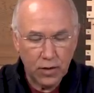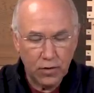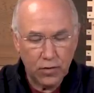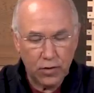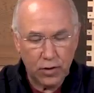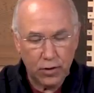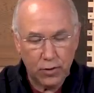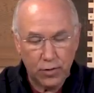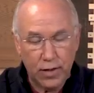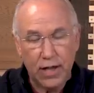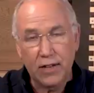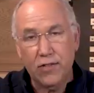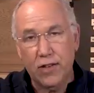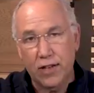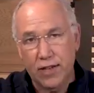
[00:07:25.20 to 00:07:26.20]
So
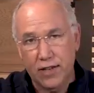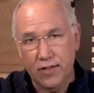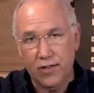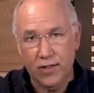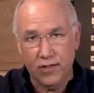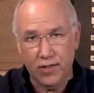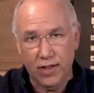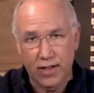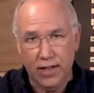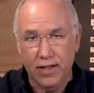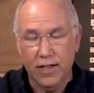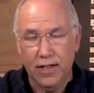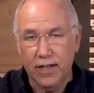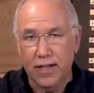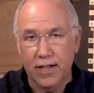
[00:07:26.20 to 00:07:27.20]
that's how they
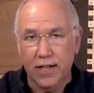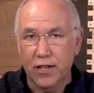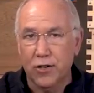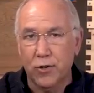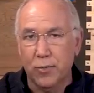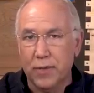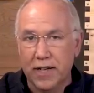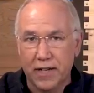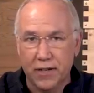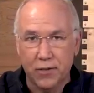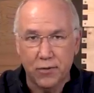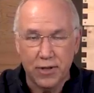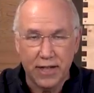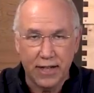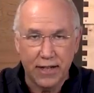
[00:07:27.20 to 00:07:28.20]
succeed in getting a new mated
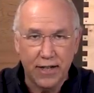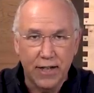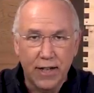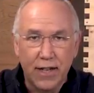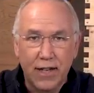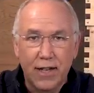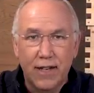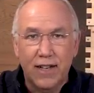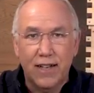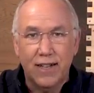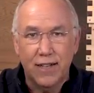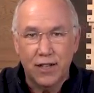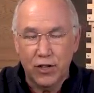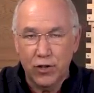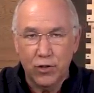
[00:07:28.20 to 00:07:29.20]
queen.
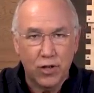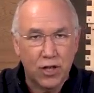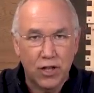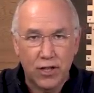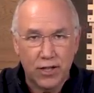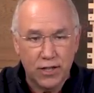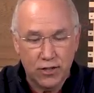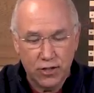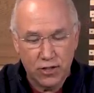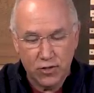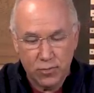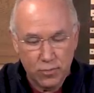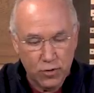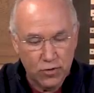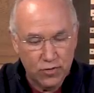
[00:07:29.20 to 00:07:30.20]
Uh, a new colony
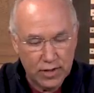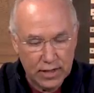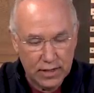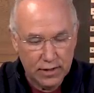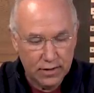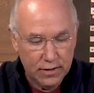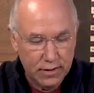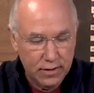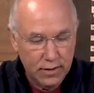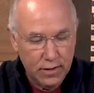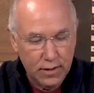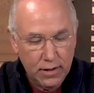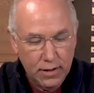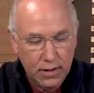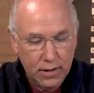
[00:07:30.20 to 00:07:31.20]
just moves in
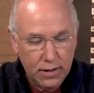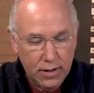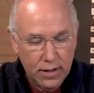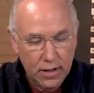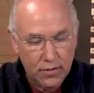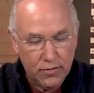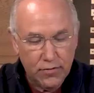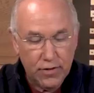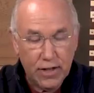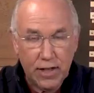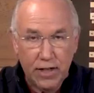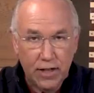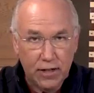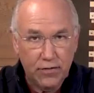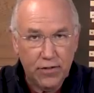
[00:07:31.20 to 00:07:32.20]
if,
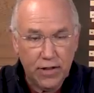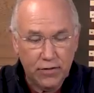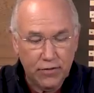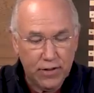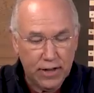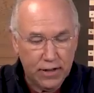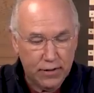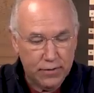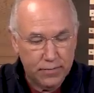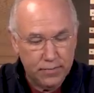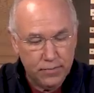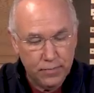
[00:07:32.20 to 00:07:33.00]
uh, if they fail.